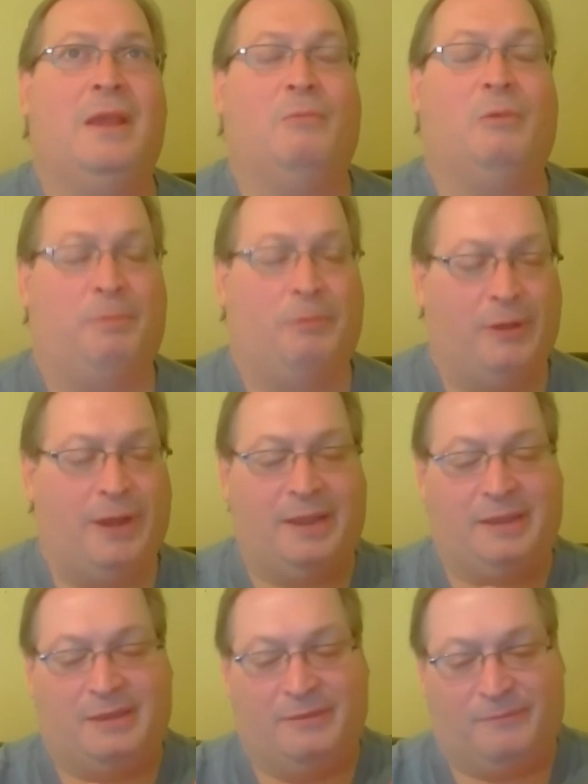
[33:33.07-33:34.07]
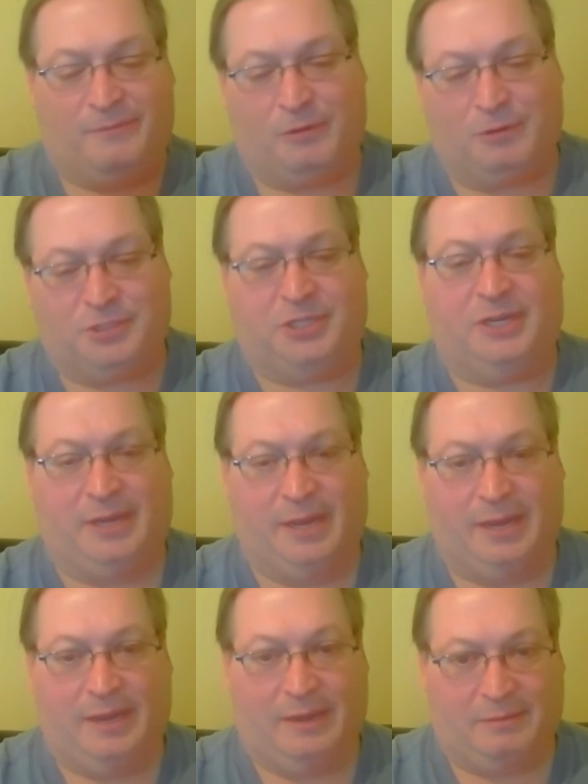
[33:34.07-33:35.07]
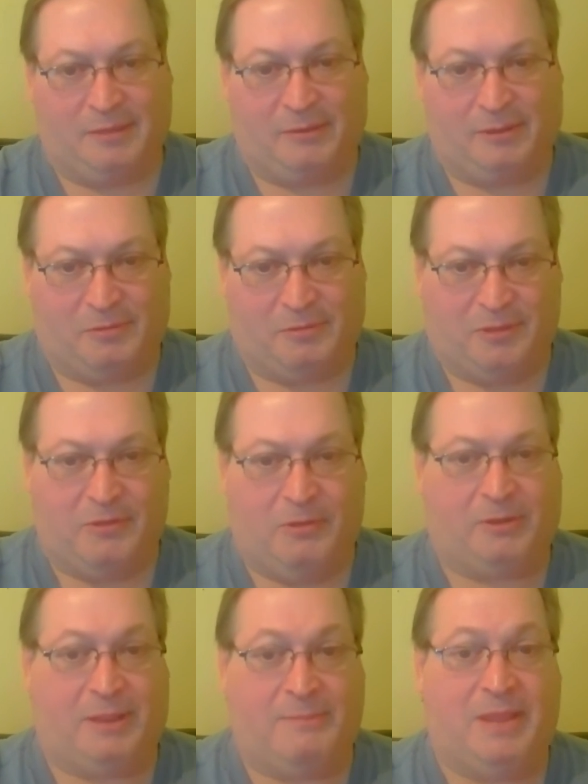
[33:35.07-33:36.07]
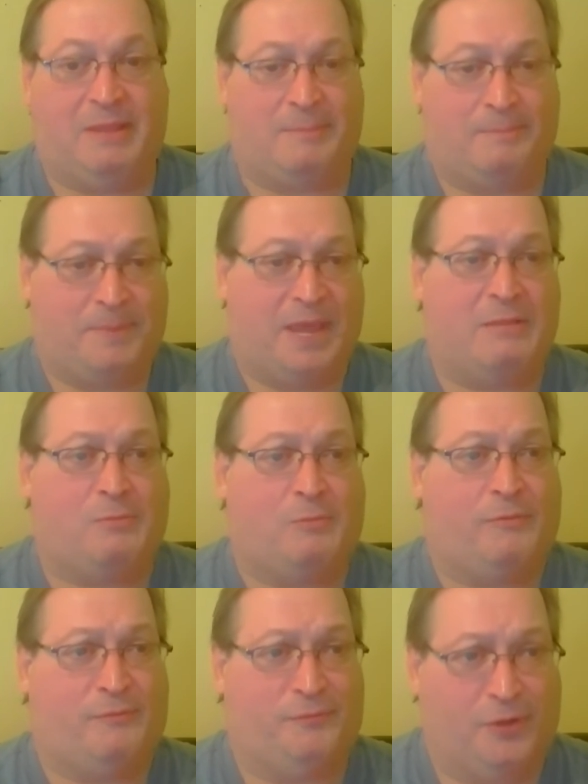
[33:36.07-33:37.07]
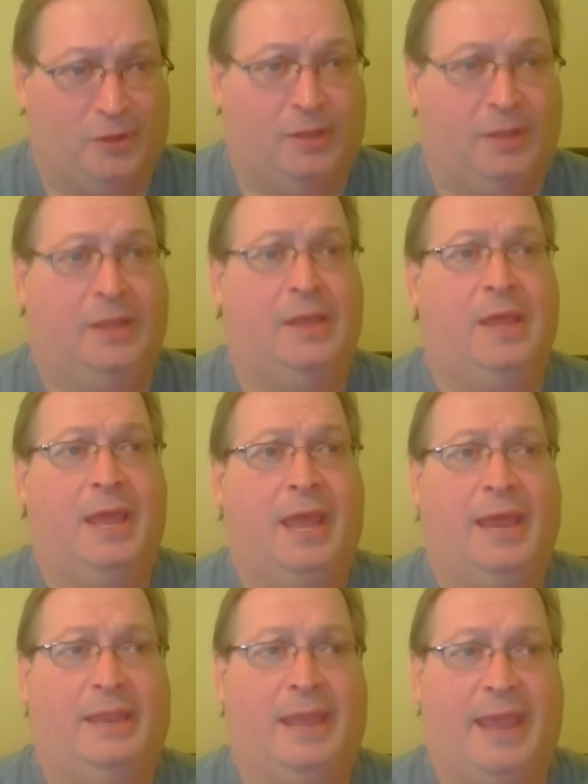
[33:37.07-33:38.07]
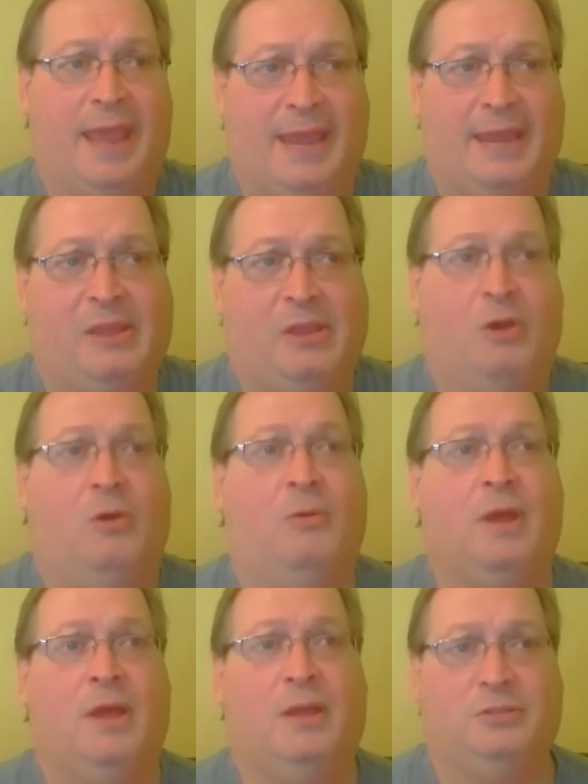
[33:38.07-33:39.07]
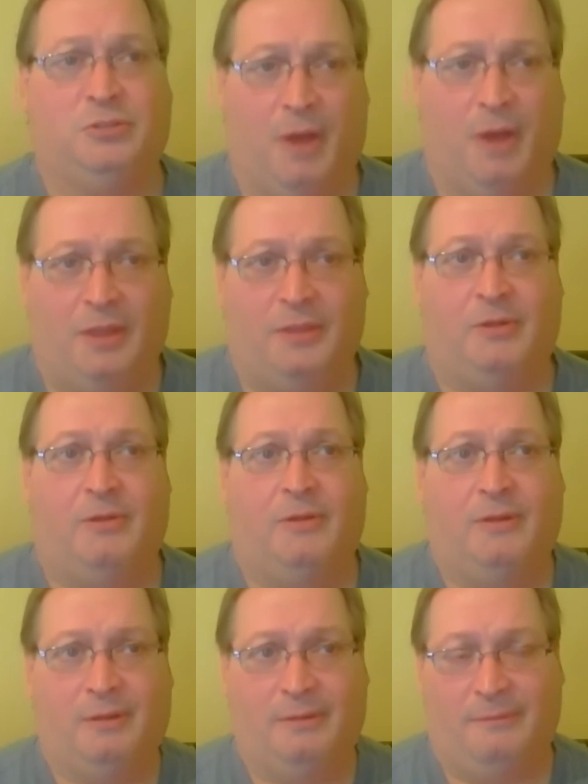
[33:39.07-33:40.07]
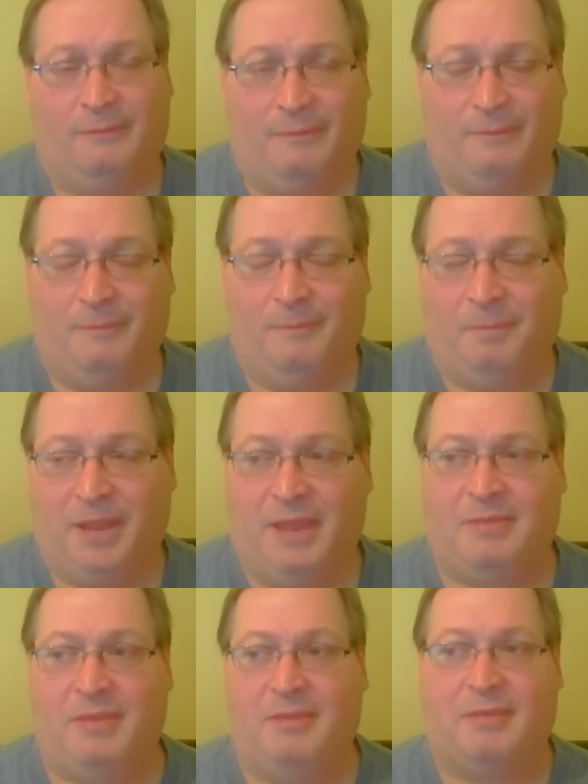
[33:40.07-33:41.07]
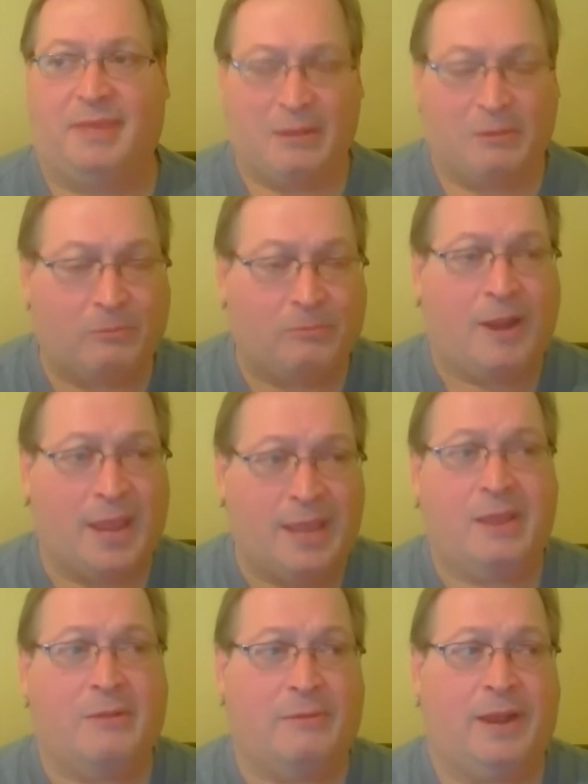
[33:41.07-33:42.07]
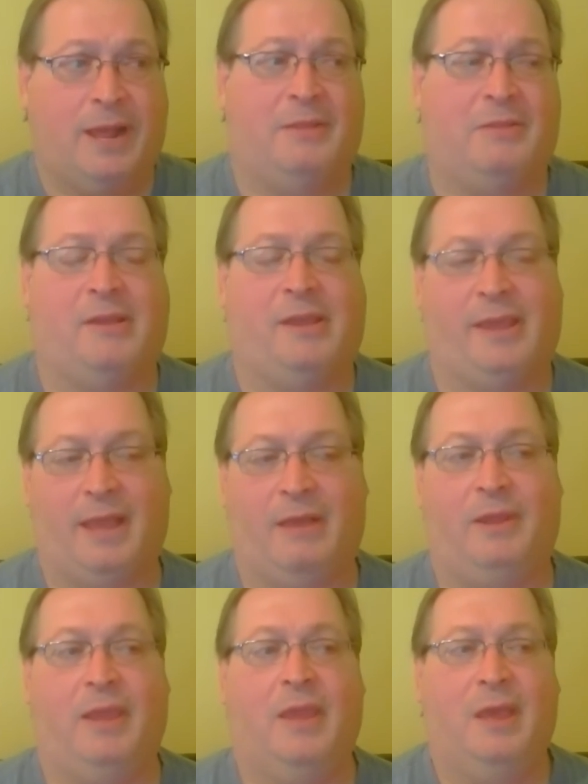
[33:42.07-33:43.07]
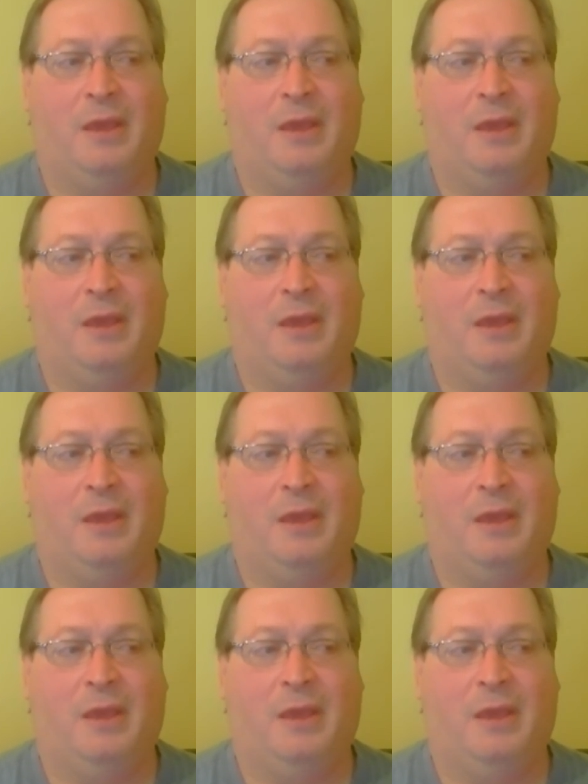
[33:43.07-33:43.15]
were put on diversion in Syracuse, New York. That means the beds were full and they had to go to other places. Here, right here in Onondaga County,